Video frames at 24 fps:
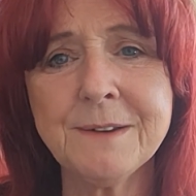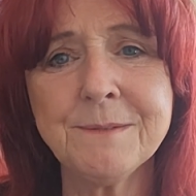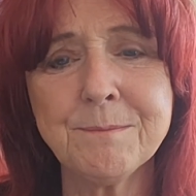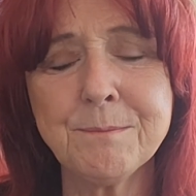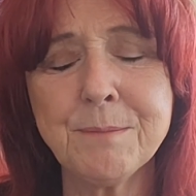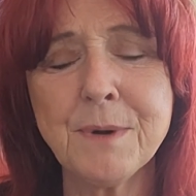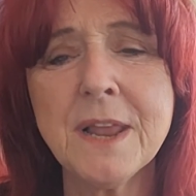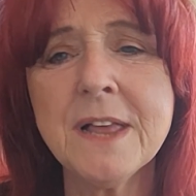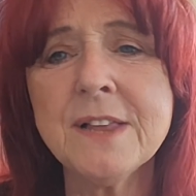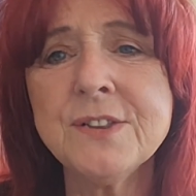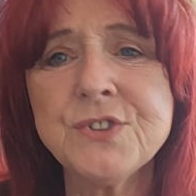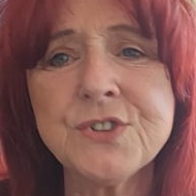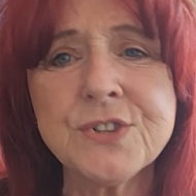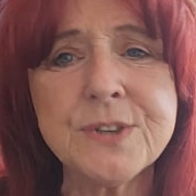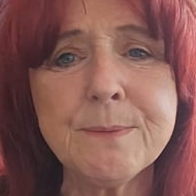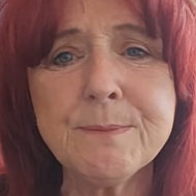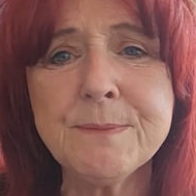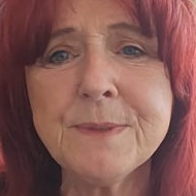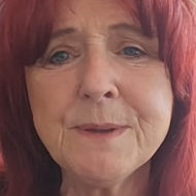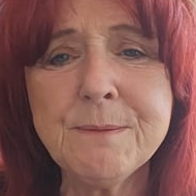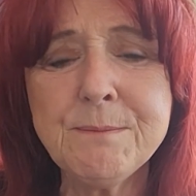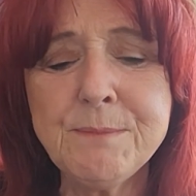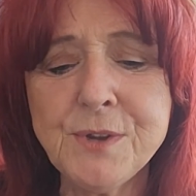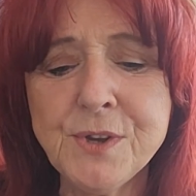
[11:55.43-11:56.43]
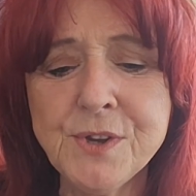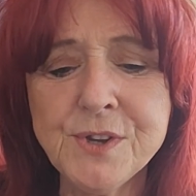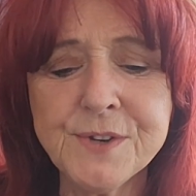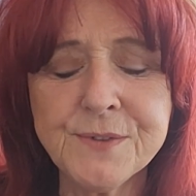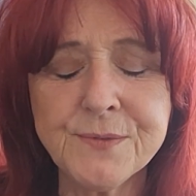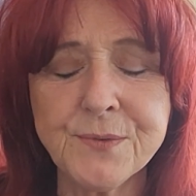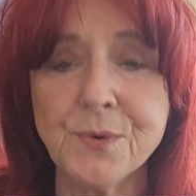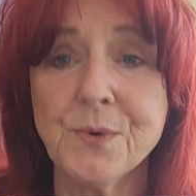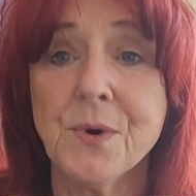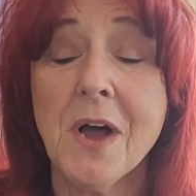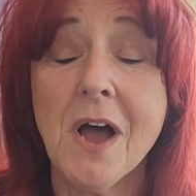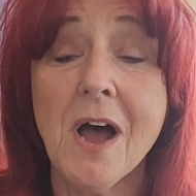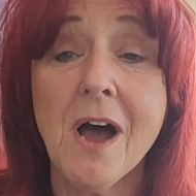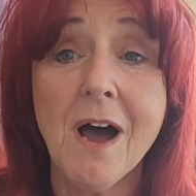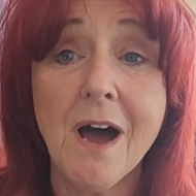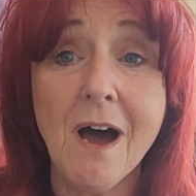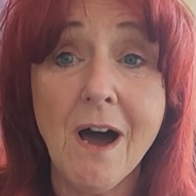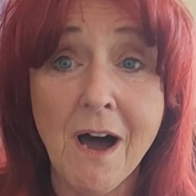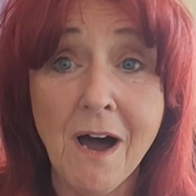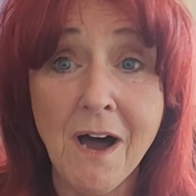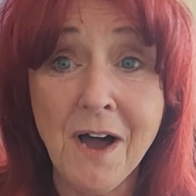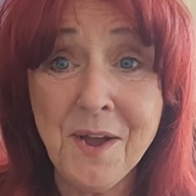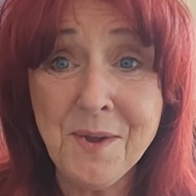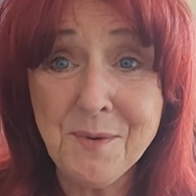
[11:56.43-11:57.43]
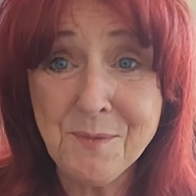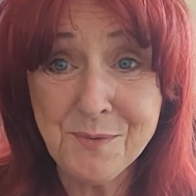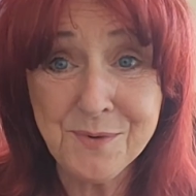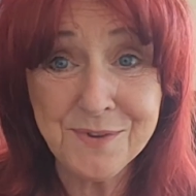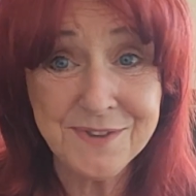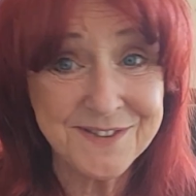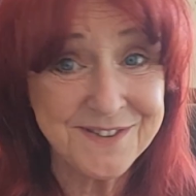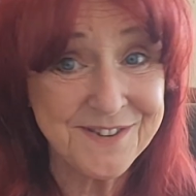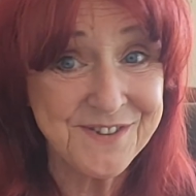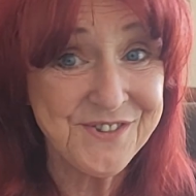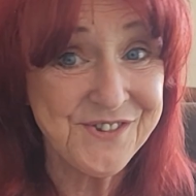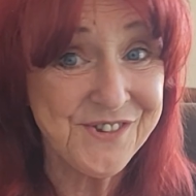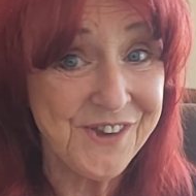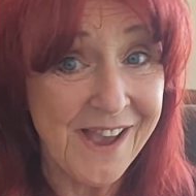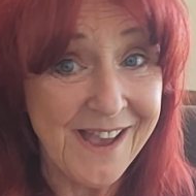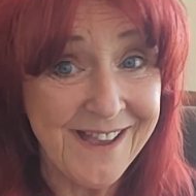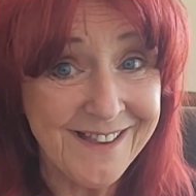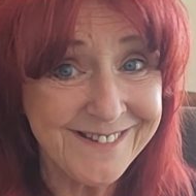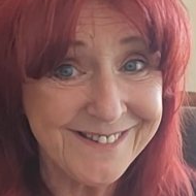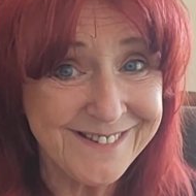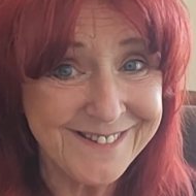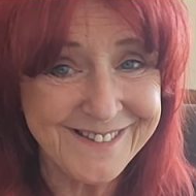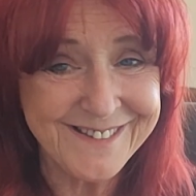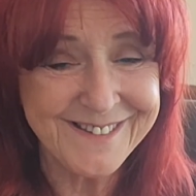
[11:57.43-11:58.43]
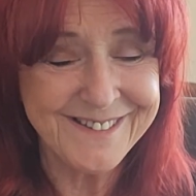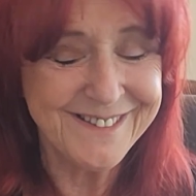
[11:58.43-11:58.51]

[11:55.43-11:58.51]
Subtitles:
plant something beautiful. I would suggest